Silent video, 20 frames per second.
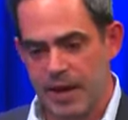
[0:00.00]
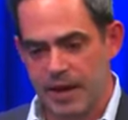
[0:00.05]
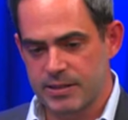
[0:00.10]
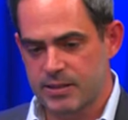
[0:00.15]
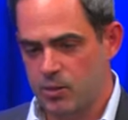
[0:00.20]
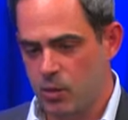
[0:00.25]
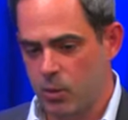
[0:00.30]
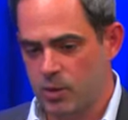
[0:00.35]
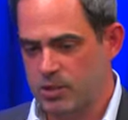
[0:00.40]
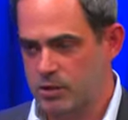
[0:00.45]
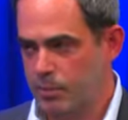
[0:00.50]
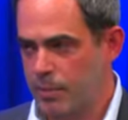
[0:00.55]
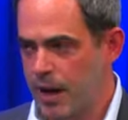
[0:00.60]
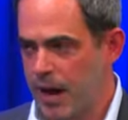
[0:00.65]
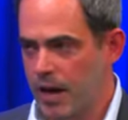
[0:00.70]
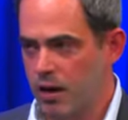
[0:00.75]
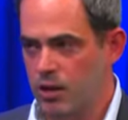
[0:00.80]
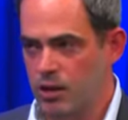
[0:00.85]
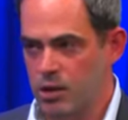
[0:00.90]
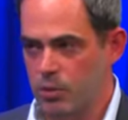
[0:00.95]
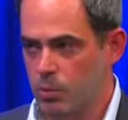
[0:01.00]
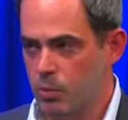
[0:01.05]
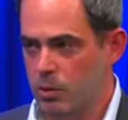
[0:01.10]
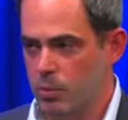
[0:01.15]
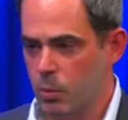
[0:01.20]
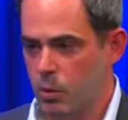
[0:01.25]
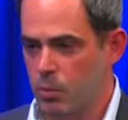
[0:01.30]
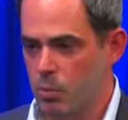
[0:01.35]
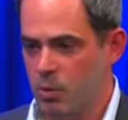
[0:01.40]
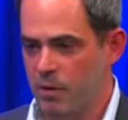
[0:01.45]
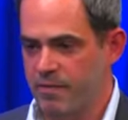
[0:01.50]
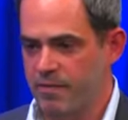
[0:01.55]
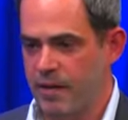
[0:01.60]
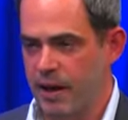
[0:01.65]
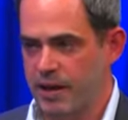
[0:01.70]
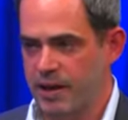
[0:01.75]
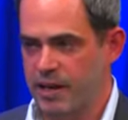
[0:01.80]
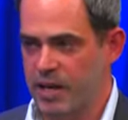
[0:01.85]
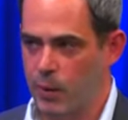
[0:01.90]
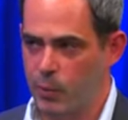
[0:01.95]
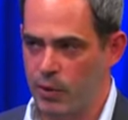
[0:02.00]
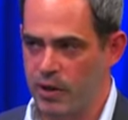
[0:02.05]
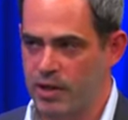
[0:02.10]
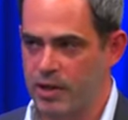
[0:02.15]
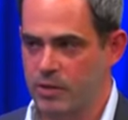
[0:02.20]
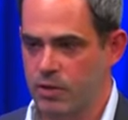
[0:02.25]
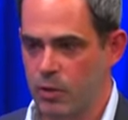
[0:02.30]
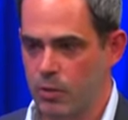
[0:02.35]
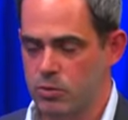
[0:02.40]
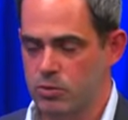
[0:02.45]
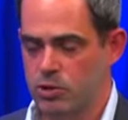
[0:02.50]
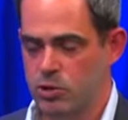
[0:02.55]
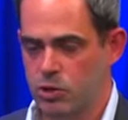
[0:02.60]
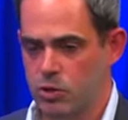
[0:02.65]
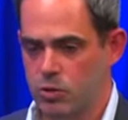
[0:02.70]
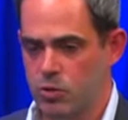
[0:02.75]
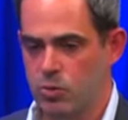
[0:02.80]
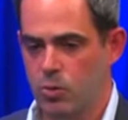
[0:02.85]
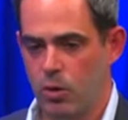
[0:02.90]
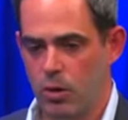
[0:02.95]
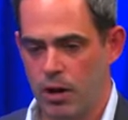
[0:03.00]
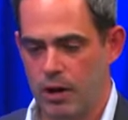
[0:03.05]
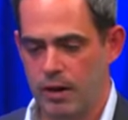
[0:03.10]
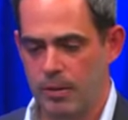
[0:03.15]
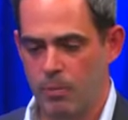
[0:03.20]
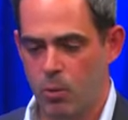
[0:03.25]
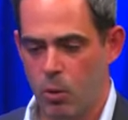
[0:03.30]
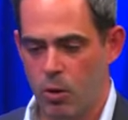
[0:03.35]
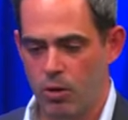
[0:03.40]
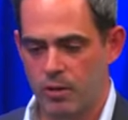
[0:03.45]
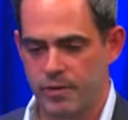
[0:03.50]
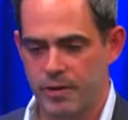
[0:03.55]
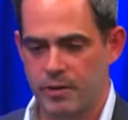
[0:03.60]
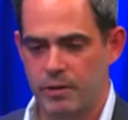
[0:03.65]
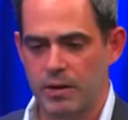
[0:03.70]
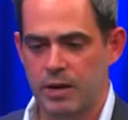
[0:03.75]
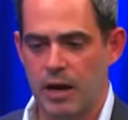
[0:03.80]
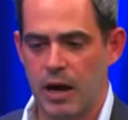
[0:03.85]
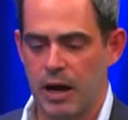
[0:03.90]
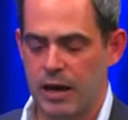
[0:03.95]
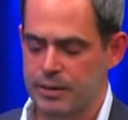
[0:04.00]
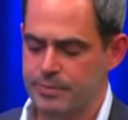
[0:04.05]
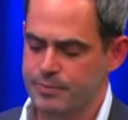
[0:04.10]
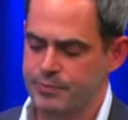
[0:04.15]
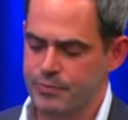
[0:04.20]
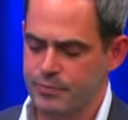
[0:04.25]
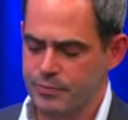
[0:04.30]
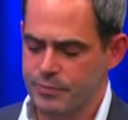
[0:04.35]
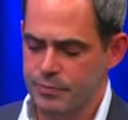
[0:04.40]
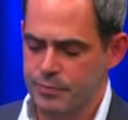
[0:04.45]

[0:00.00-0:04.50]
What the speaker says: That's always a battle, and we're fighting and winning those too, more often than not.